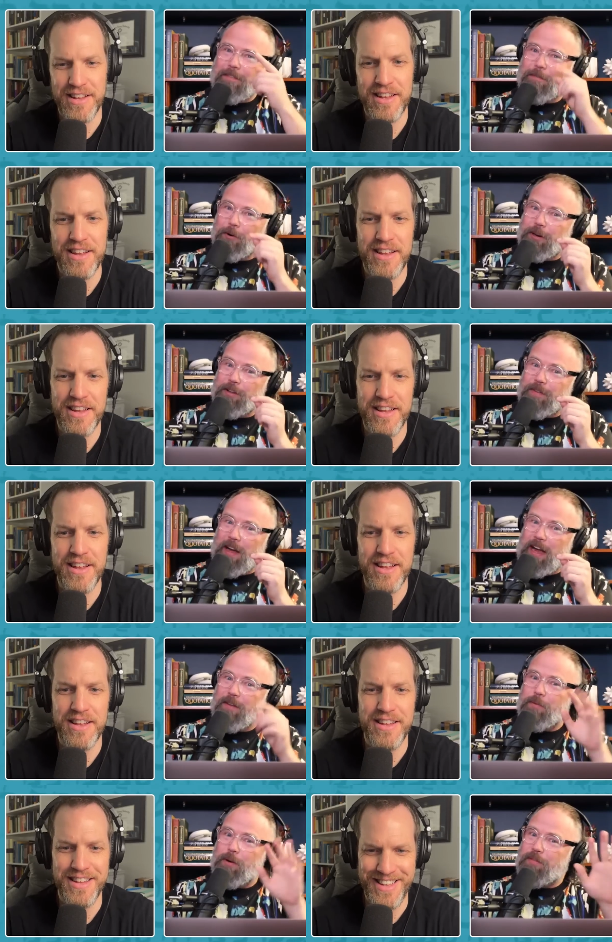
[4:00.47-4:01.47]

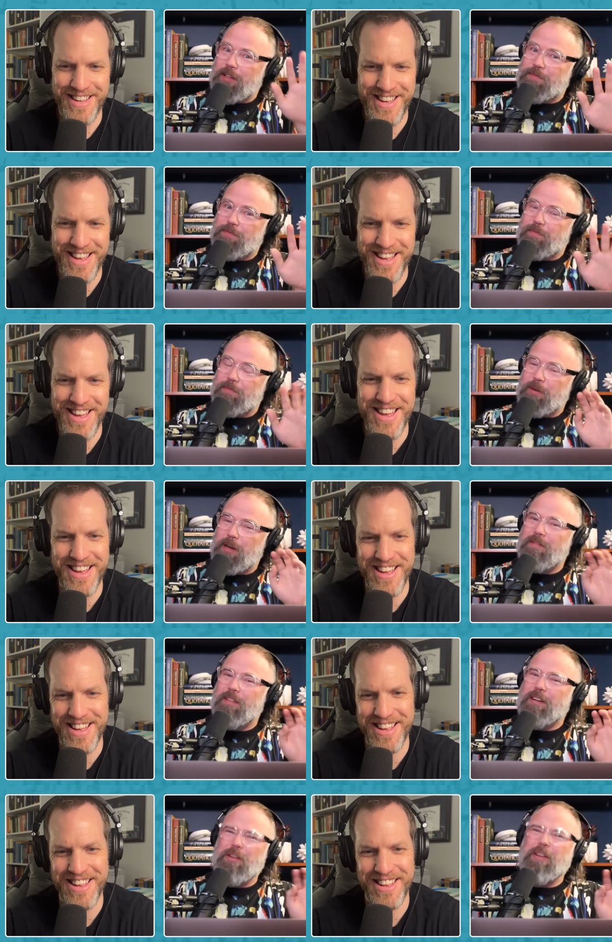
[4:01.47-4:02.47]
Speaker 1: 45. What if there's, what
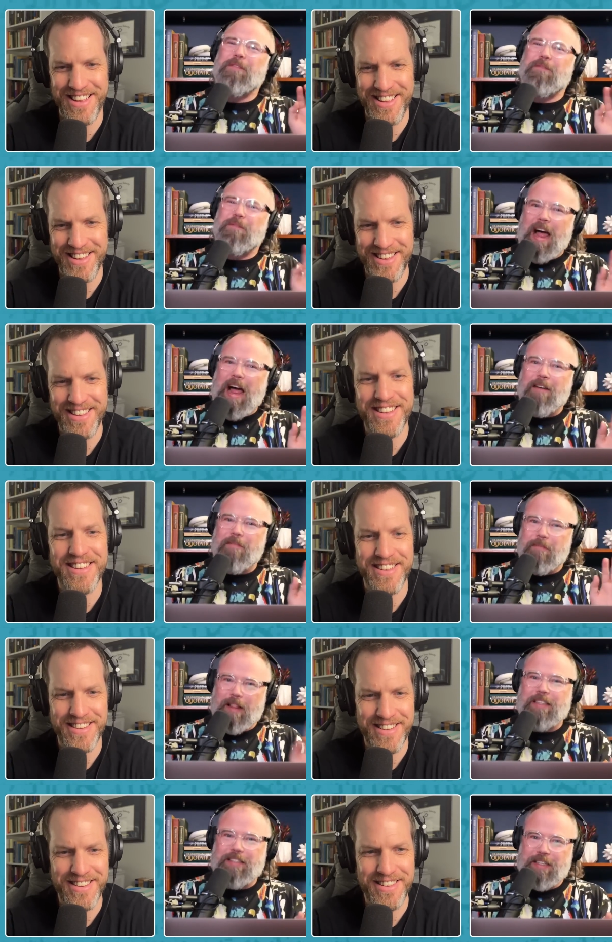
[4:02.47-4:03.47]
if there's only five
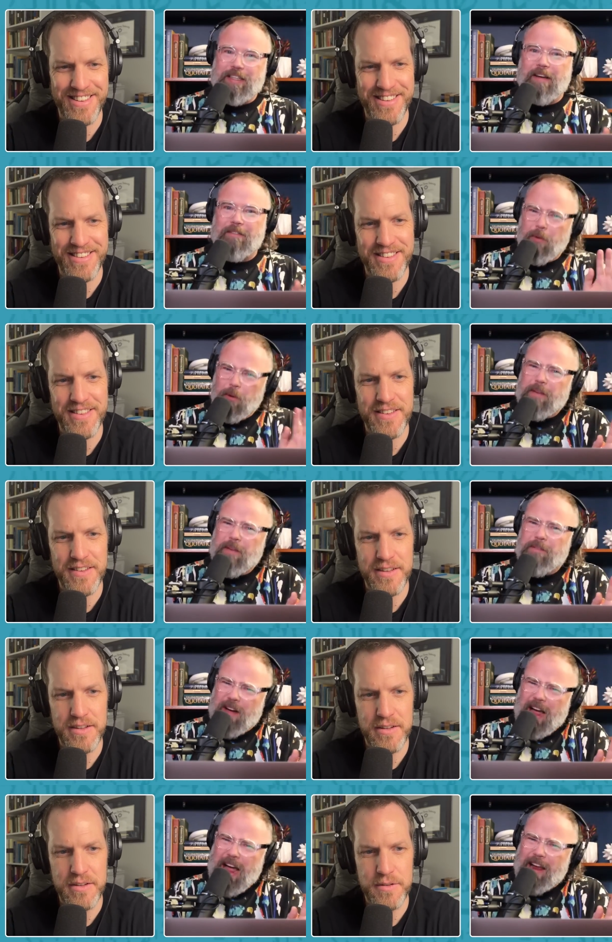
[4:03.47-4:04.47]
less than that?
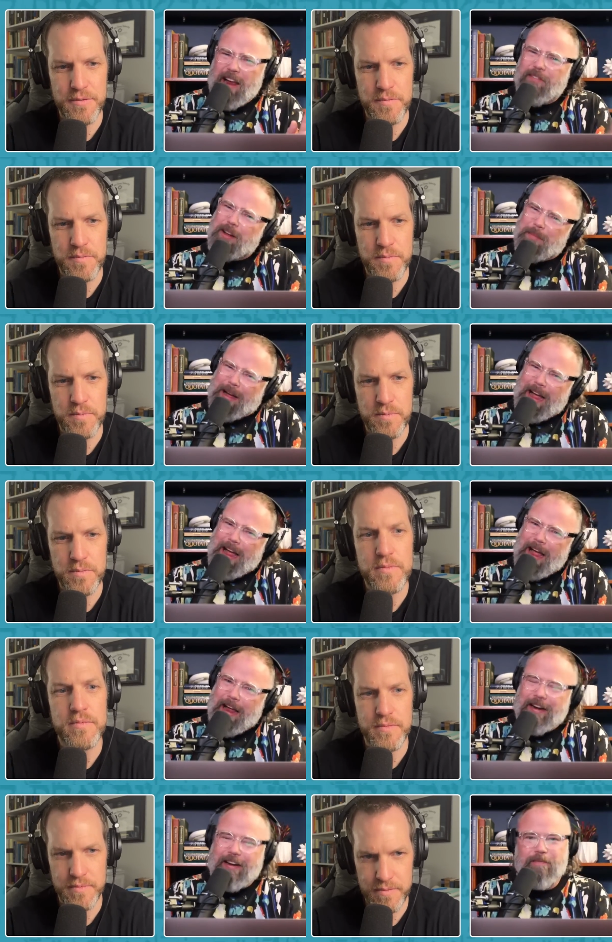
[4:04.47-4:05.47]
45. Come
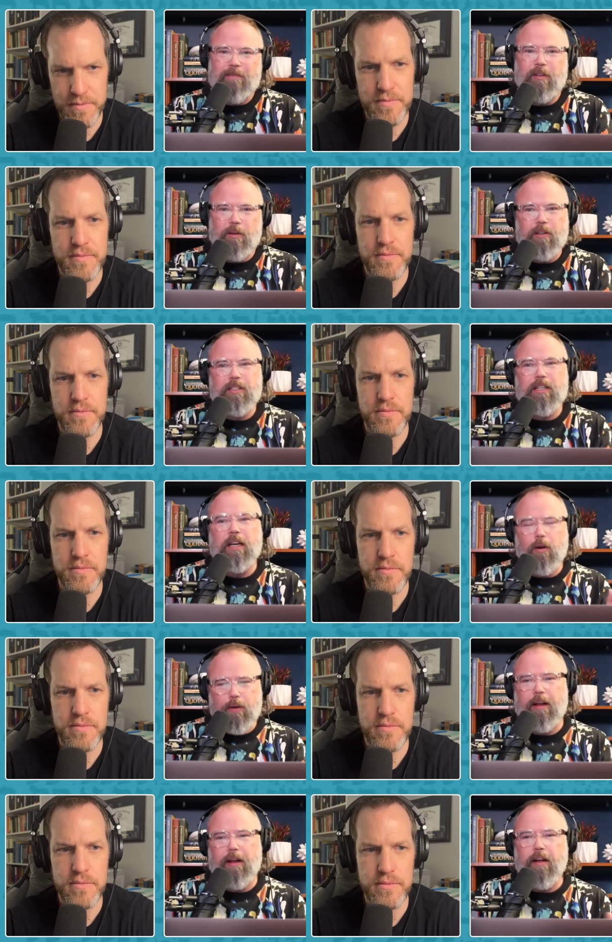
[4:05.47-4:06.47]
on. And the Lord's like,
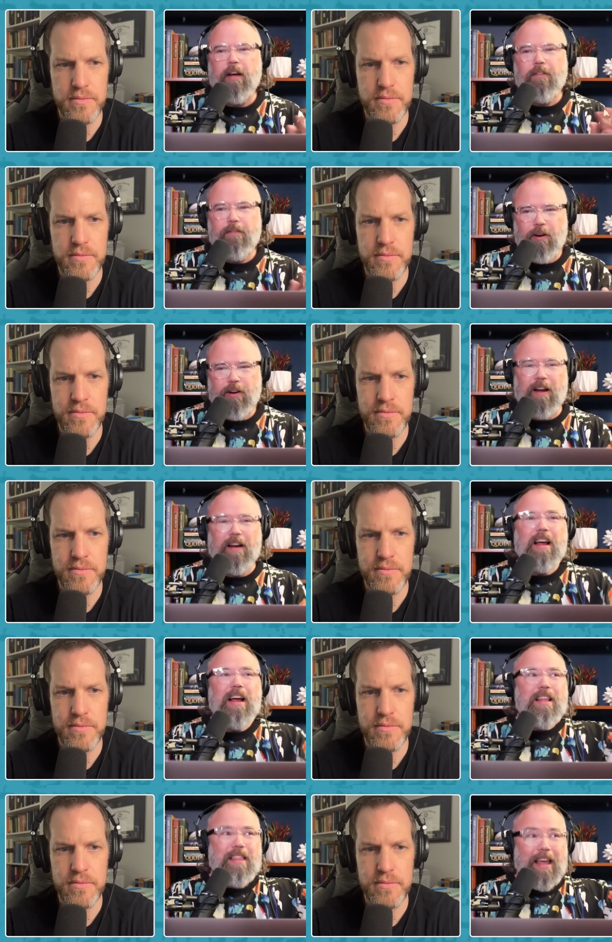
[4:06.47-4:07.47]
okay, 45.
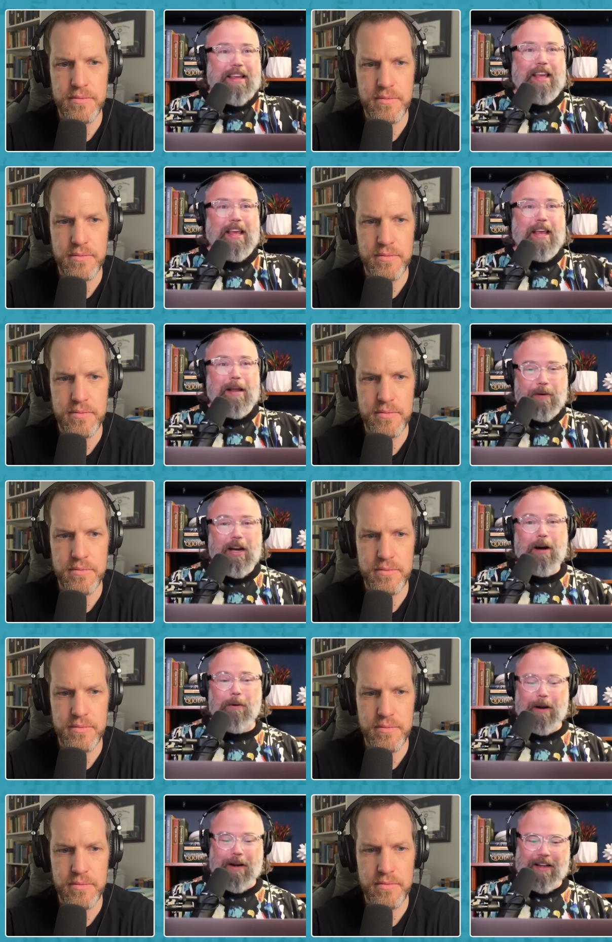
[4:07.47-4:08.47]
They keep
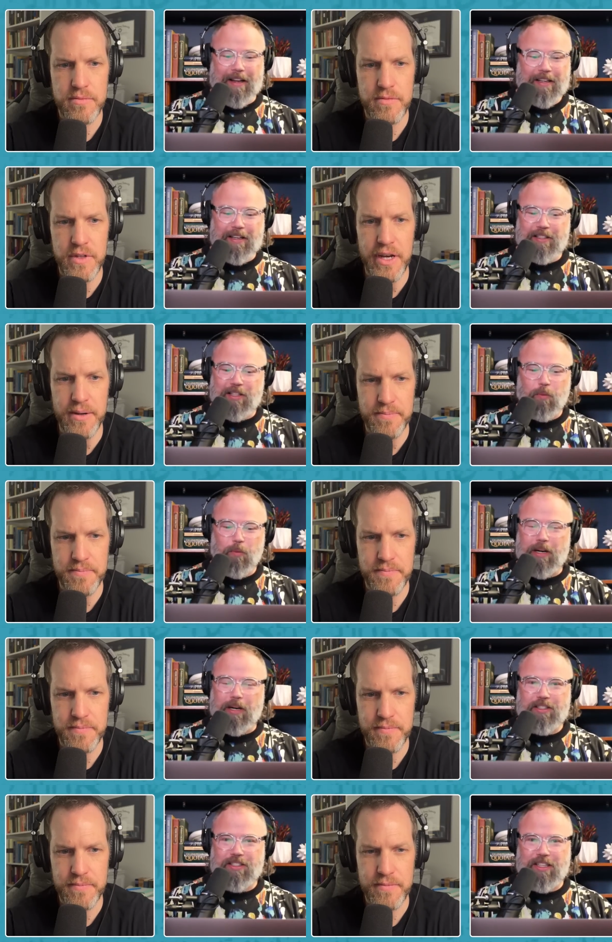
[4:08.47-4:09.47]
going. It is yeah. the
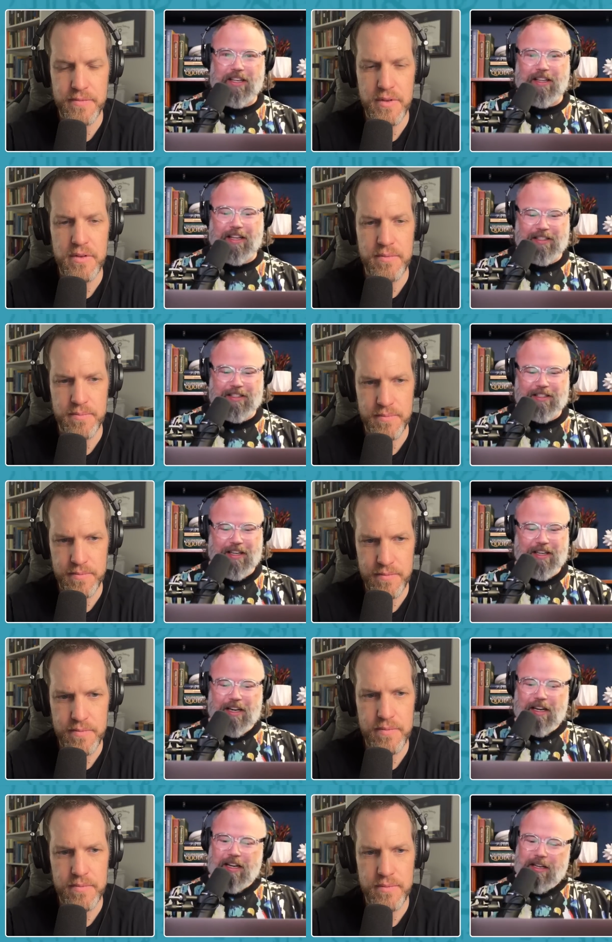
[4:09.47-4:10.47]
weirdest thing. They just,
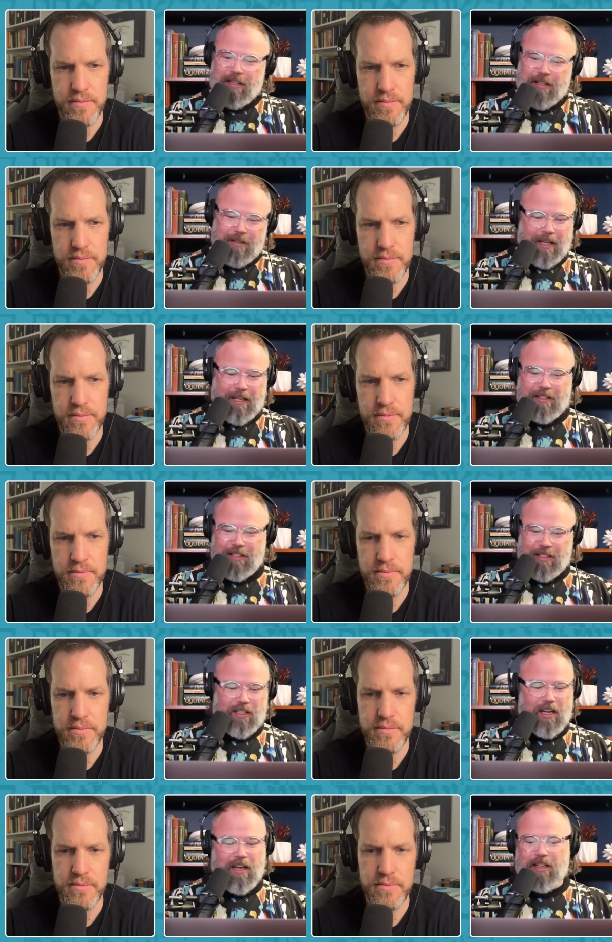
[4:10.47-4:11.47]
they
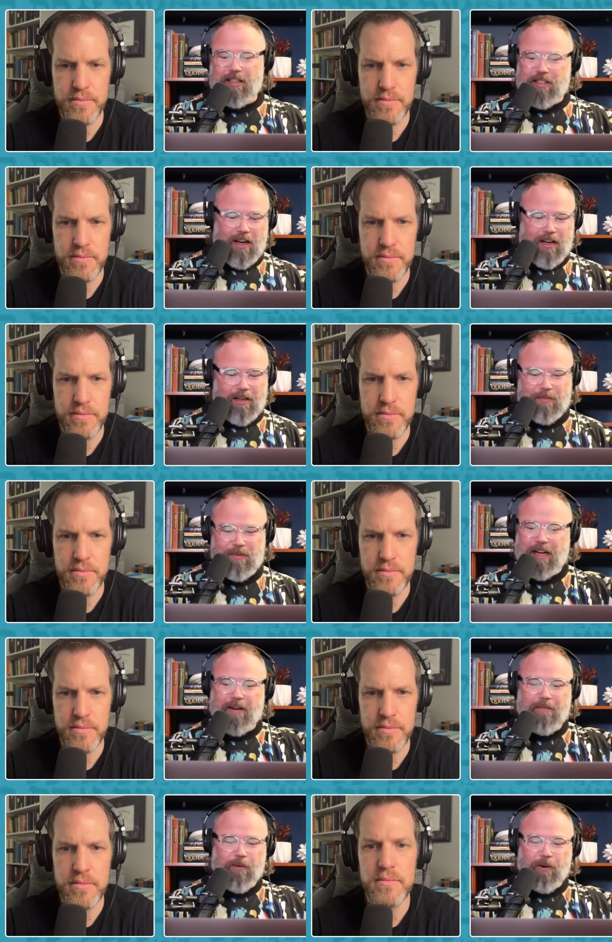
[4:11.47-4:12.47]
just uh, talk him
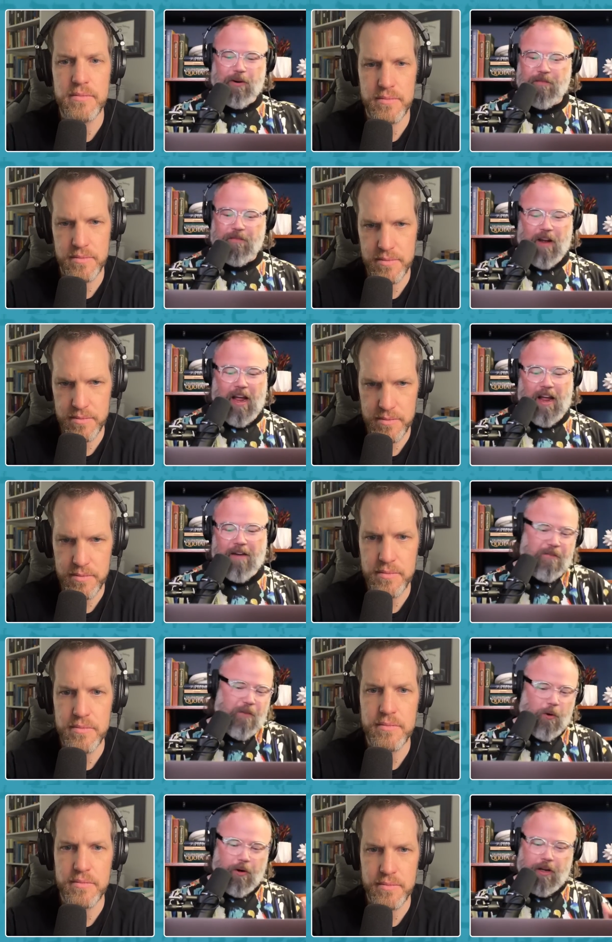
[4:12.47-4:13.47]
down 45,
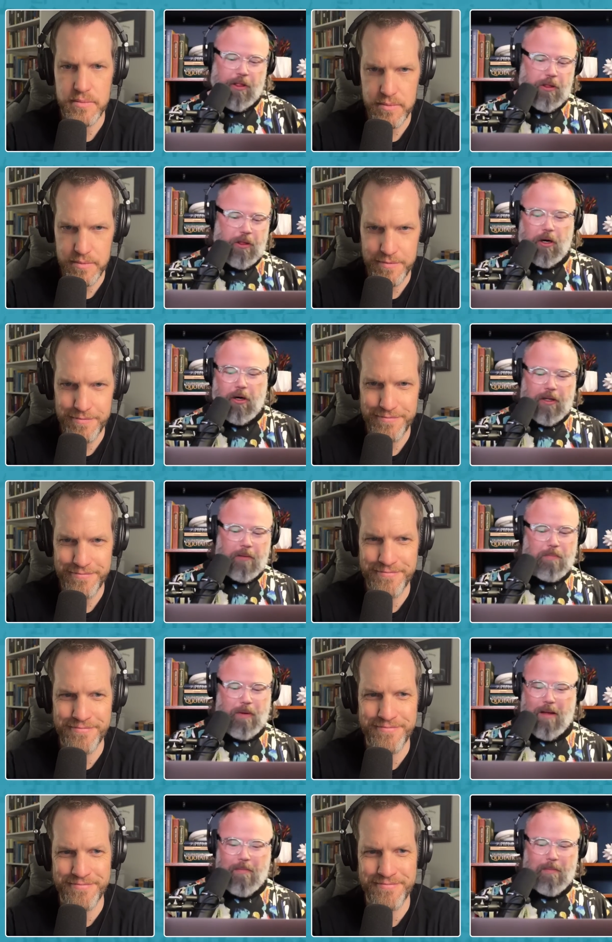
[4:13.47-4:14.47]
40, 30,
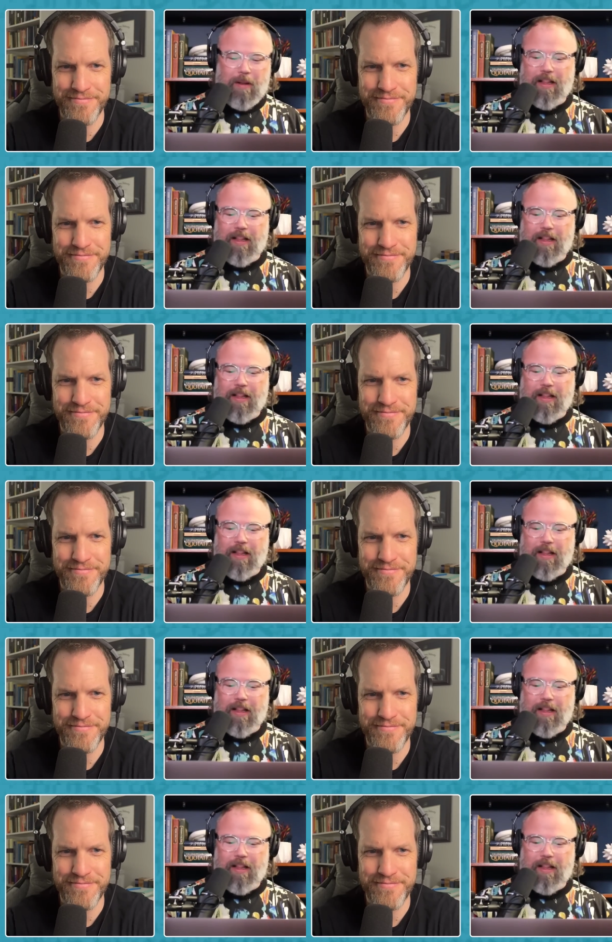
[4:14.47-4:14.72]
blah, blah, blah.